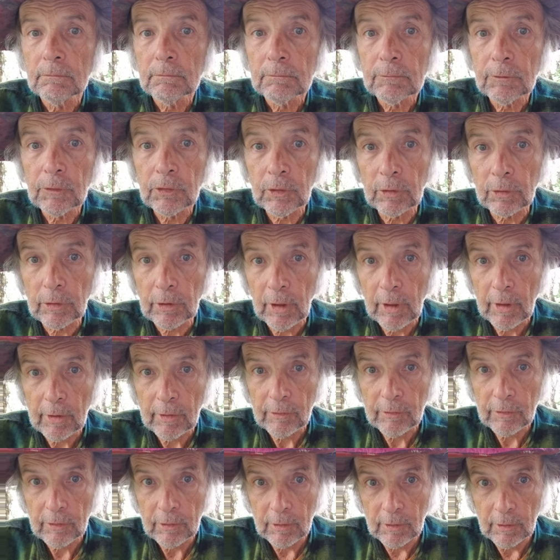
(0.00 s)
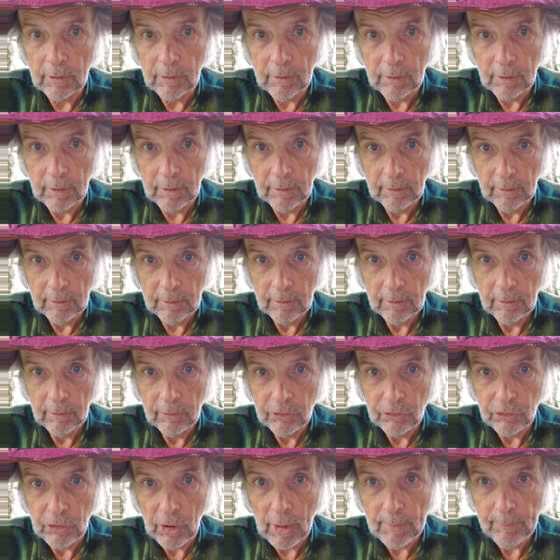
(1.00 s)
So Goddess Earthy
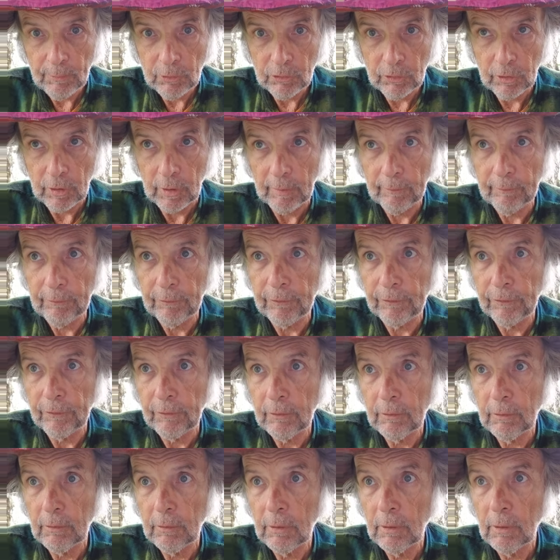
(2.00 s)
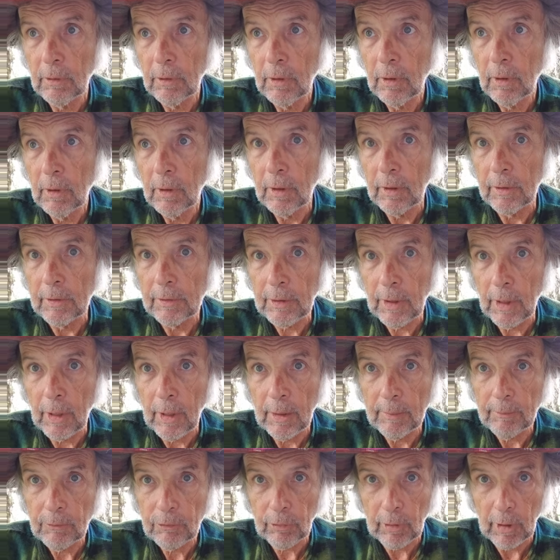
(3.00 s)
shapeshifts and
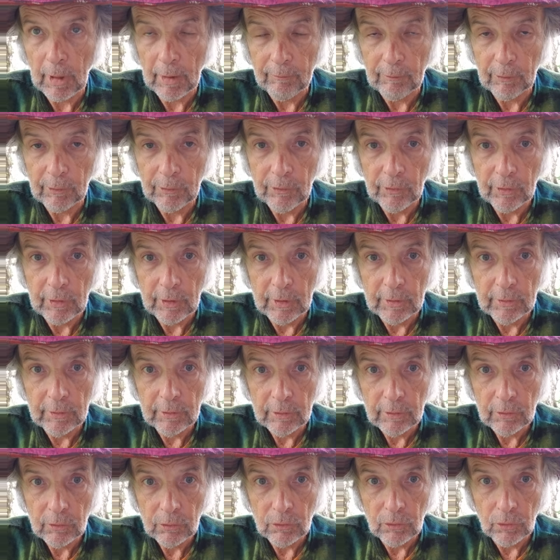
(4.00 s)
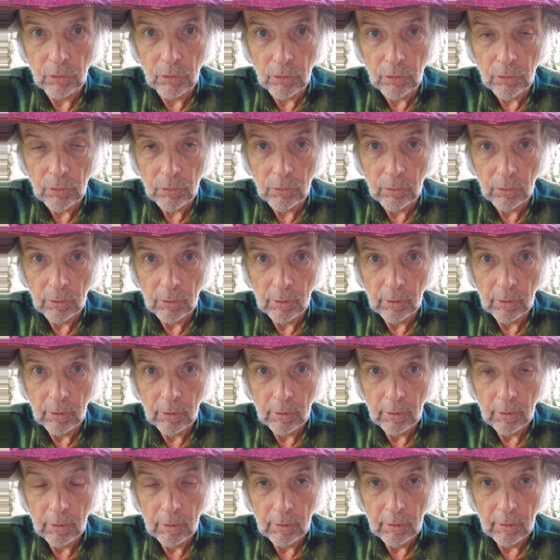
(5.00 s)
time travels into
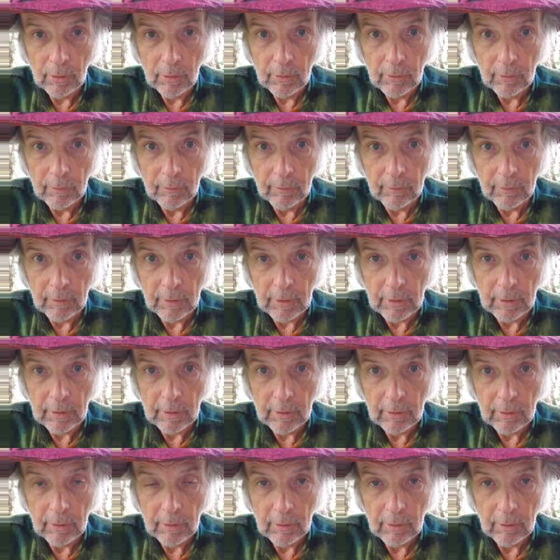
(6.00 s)
the